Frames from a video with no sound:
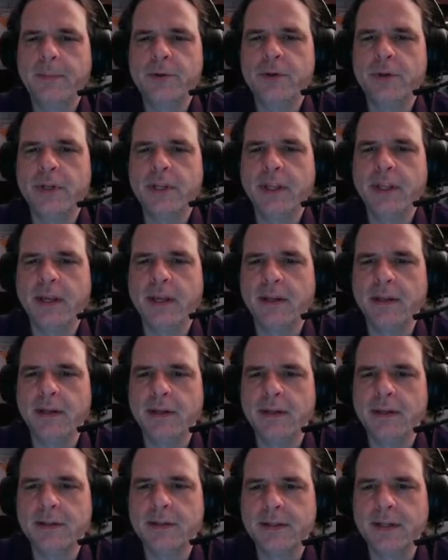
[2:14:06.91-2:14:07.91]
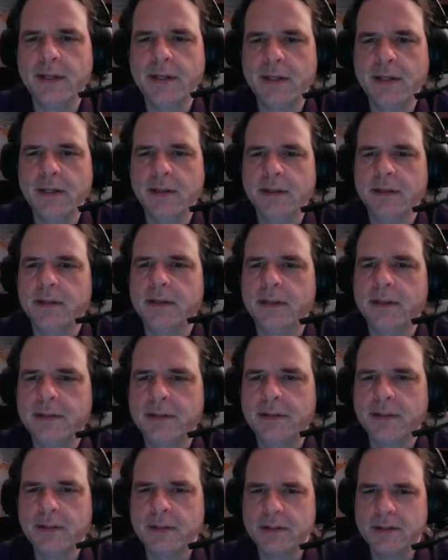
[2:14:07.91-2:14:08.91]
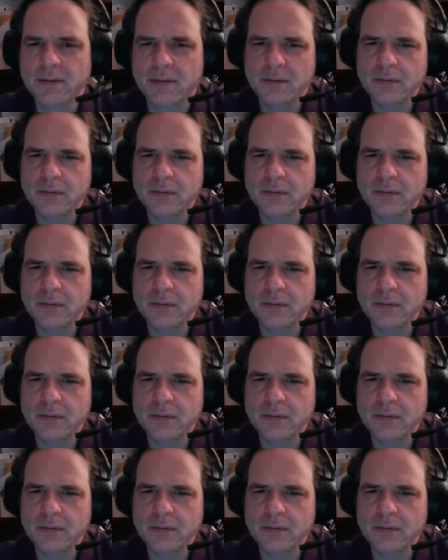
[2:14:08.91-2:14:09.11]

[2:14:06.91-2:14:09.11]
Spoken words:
doing again is taking the distance.